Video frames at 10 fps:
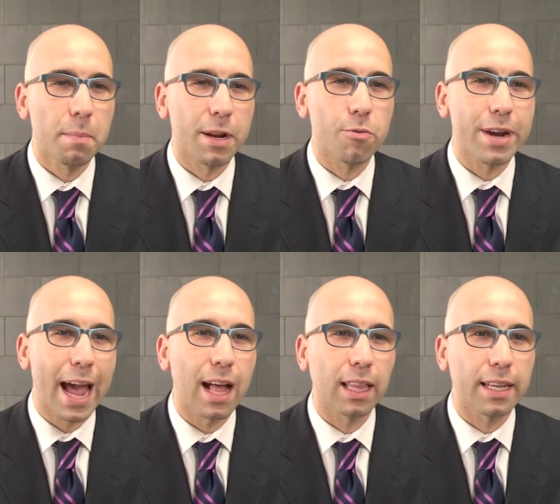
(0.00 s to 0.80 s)
But in
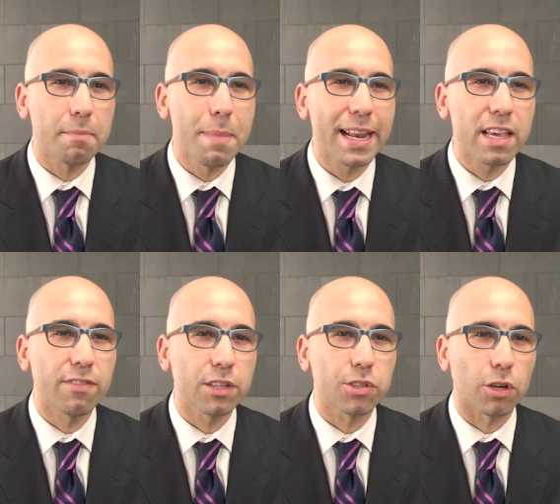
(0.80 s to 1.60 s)
reality, many
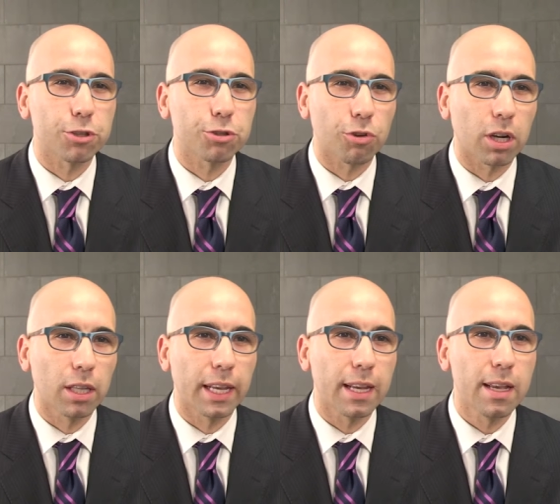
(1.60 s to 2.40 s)
of us are
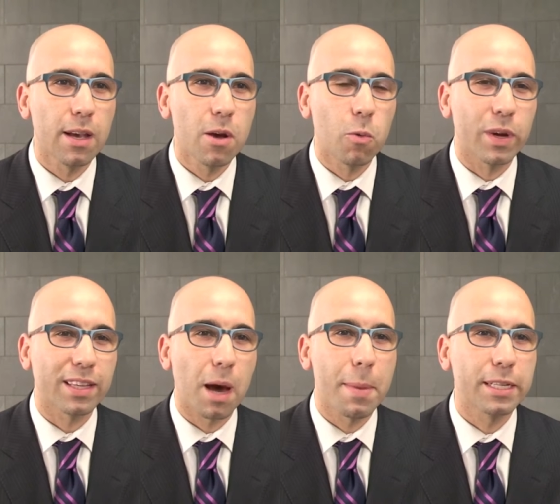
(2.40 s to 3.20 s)
struggling
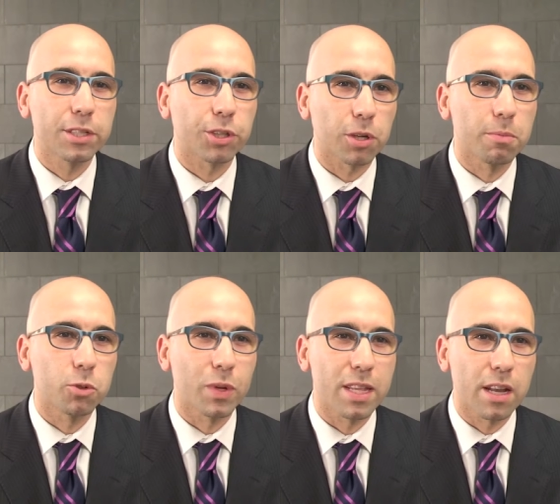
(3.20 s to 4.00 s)
with coming to
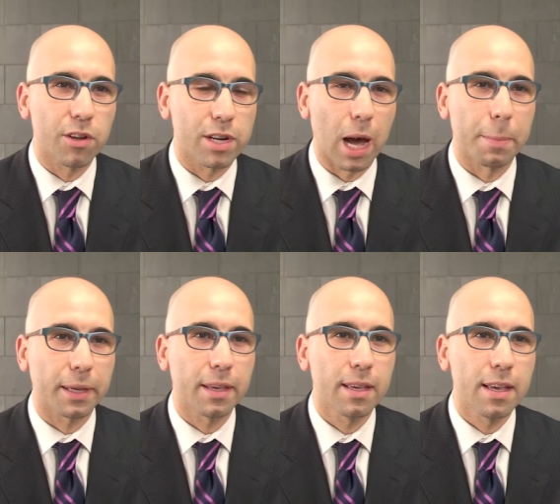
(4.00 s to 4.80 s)
terms with another
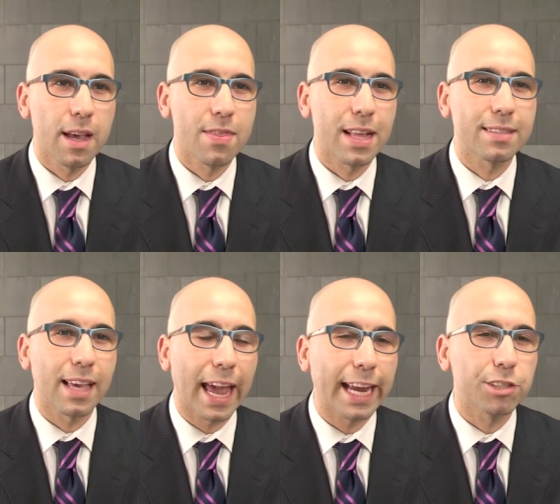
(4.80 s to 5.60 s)
topic, and that's
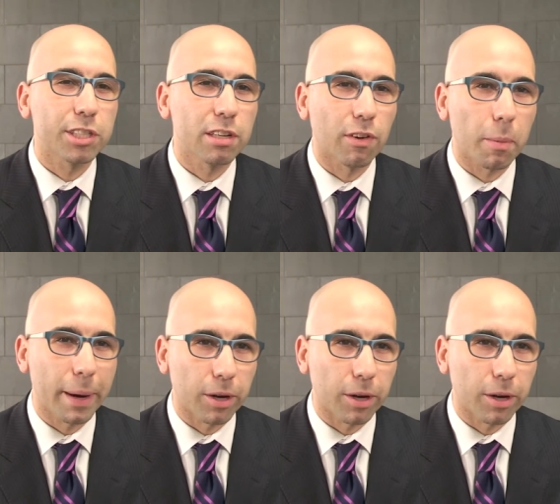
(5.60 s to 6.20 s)
the aging of our